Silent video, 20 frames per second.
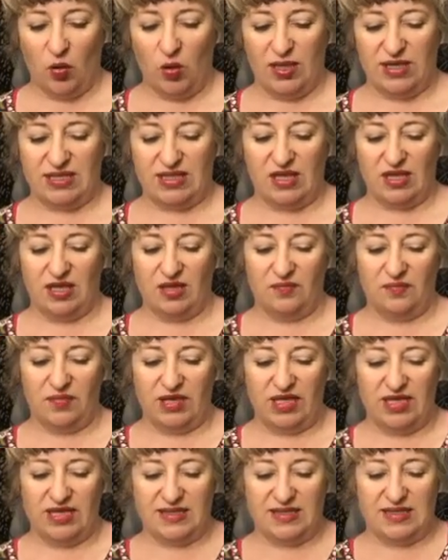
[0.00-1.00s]
was the
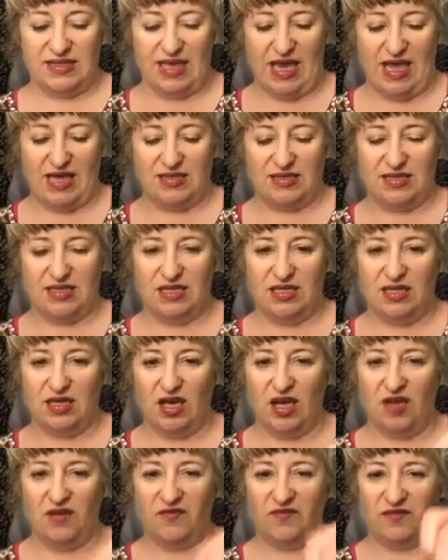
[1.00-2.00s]
complete set
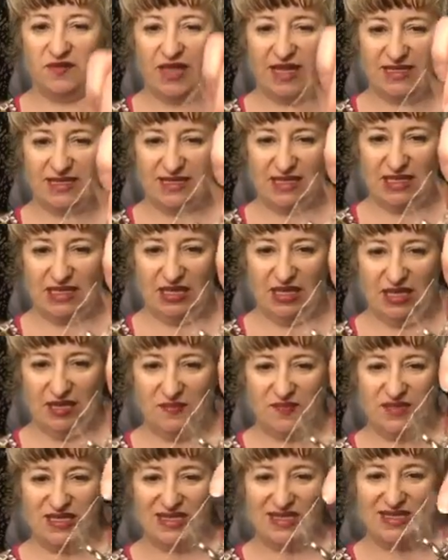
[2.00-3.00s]
of flexi
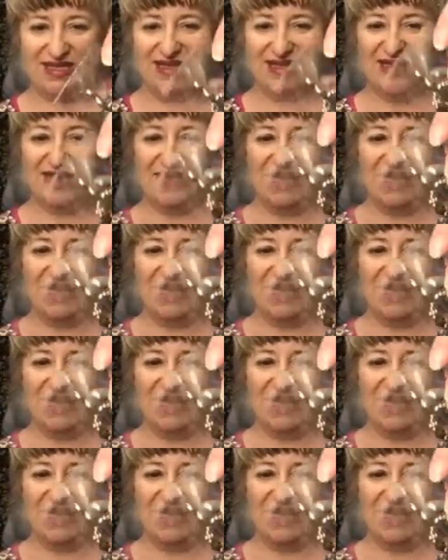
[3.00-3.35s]
clips